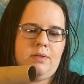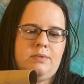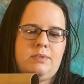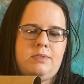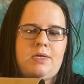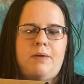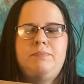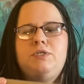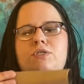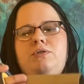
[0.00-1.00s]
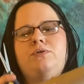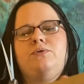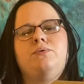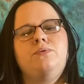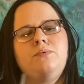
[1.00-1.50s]
Step
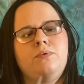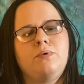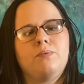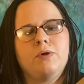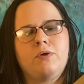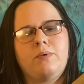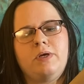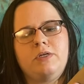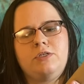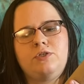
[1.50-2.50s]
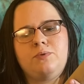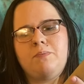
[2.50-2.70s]
2, we're going to